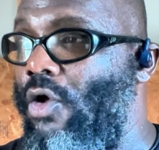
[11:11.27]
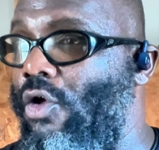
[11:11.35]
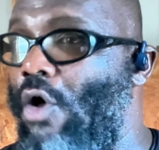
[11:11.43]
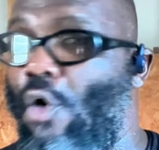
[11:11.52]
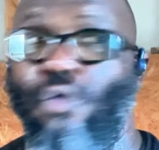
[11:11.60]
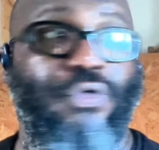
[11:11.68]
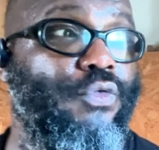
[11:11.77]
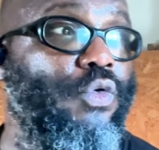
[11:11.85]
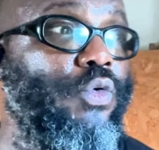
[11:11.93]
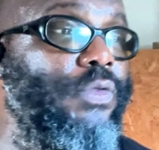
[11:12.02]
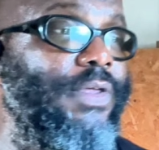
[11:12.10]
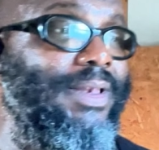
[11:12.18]
go
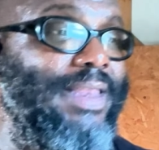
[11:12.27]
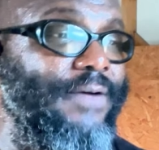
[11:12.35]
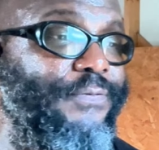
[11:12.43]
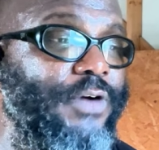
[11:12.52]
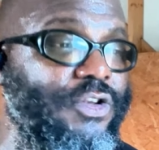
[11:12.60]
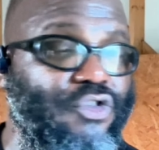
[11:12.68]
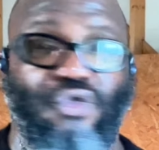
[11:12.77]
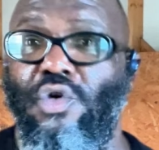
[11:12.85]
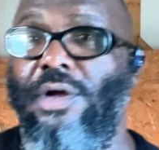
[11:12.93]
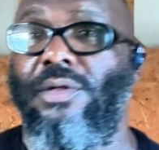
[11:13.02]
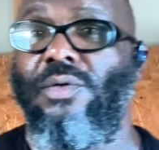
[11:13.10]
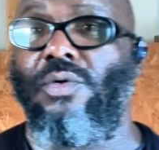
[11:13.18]
through the different
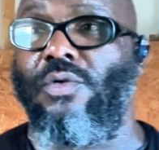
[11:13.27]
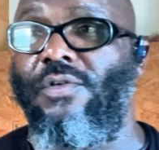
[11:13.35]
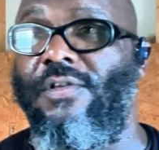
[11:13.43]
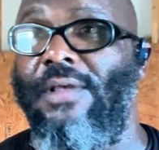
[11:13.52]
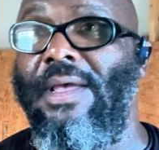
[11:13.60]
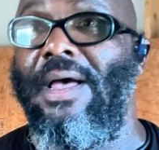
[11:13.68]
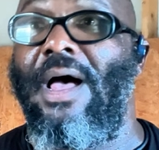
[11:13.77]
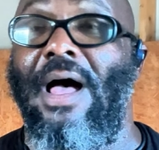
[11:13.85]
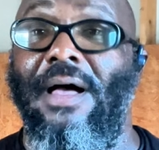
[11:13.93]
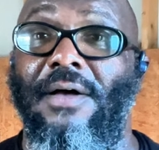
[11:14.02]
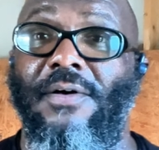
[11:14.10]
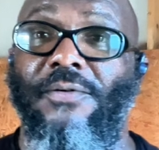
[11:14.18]
drills
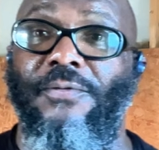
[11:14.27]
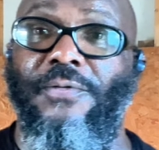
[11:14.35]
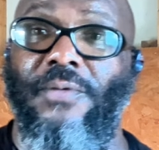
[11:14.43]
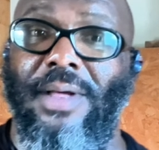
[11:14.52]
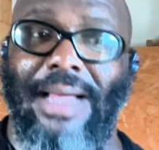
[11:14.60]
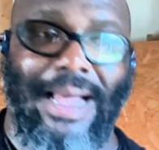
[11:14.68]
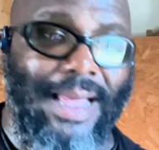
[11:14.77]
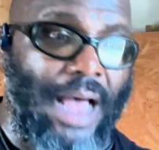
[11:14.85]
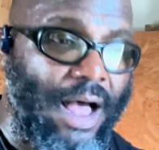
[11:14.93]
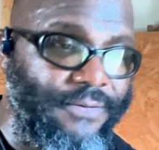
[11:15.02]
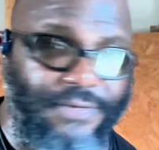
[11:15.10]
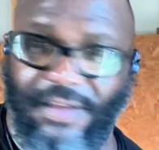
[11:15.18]
of
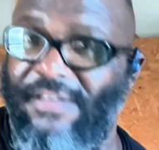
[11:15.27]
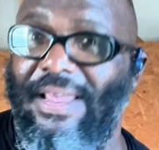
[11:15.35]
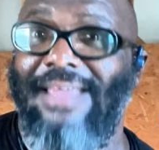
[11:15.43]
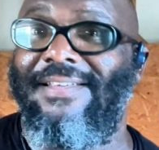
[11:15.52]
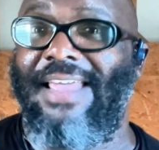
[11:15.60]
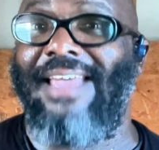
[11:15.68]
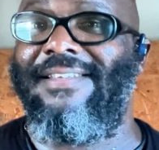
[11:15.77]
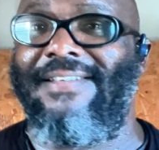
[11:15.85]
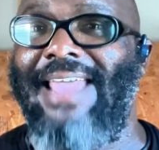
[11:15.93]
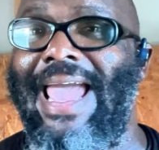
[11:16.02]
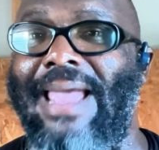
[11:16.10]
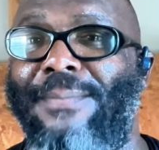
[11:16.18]

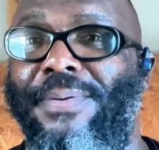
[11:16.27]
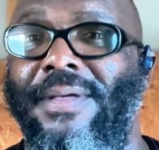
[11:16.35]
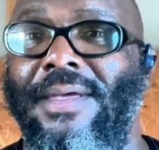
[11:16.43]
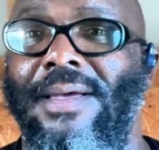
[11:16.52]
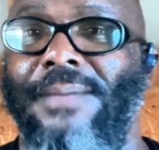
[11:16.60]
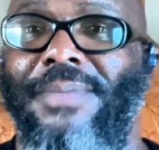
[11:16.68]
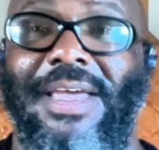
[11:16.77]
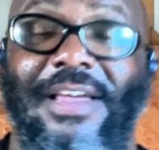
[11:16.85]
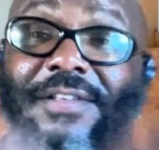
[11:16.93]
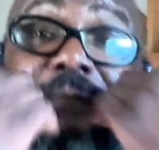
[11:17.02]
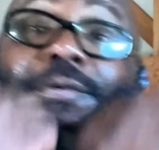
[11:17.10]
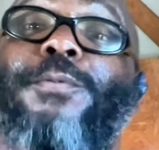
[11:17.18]
escape,
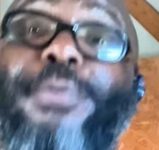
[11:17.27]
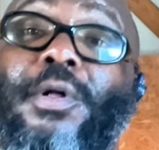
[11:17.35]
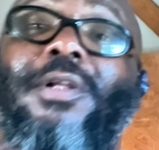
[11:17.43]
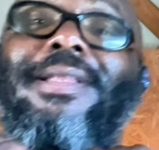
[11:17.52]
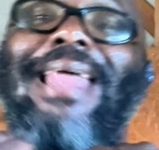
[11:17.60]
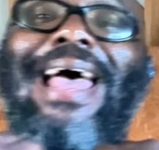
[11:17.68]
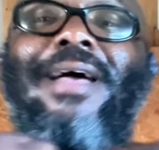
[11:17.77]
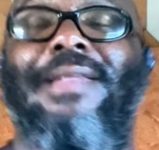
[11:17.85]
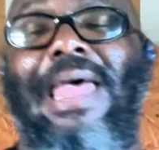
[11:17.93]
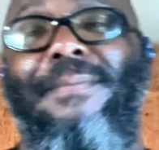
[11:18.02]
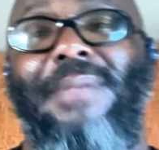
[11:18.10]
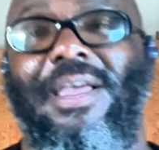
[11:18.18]
because if you pull down
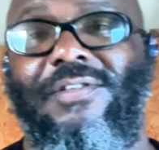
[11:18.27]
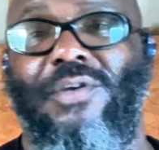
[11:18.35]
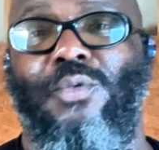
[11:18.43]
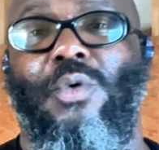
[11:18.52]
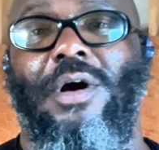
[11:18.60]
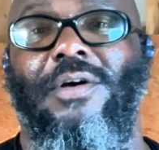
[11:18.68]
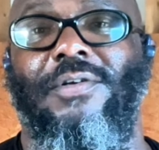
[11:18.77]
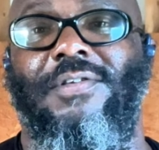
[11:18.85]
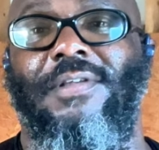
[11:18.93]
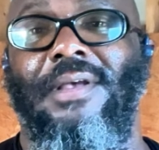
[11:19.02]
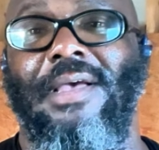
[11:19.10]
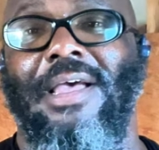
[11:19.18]
that makes it
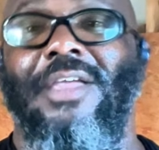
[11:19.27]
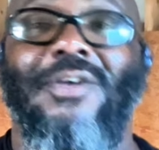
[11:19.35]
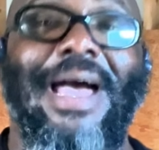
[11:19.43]
worse. You